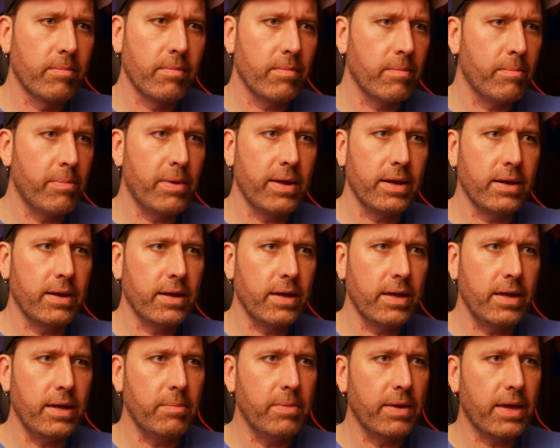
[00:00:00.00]
but
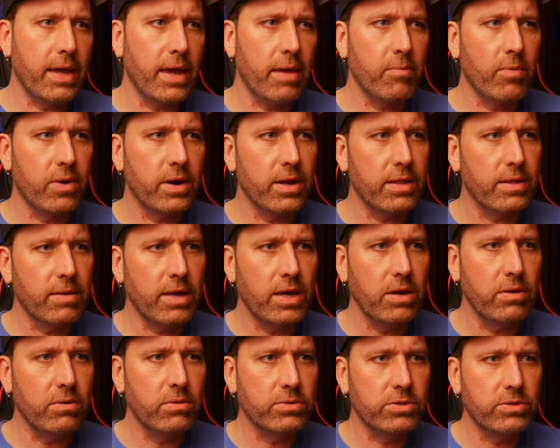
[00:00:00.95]
he became one of the
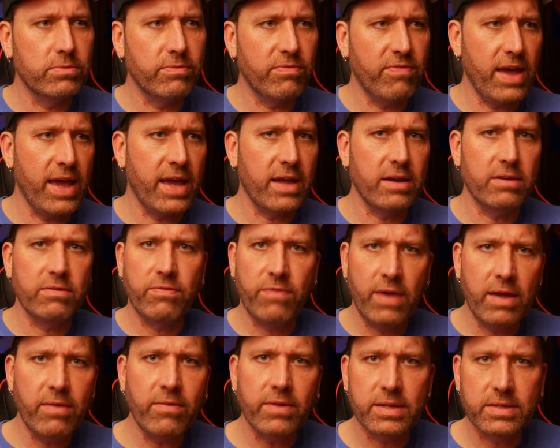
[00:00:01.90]
huge fan
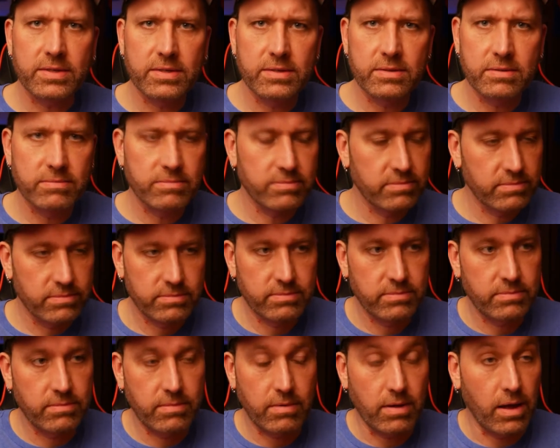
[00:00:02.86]
favorites.
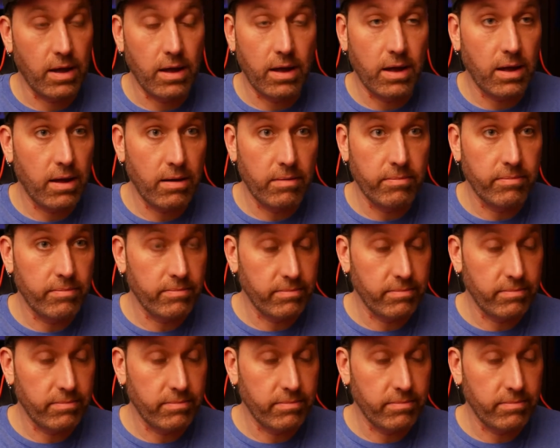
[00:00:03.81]
Now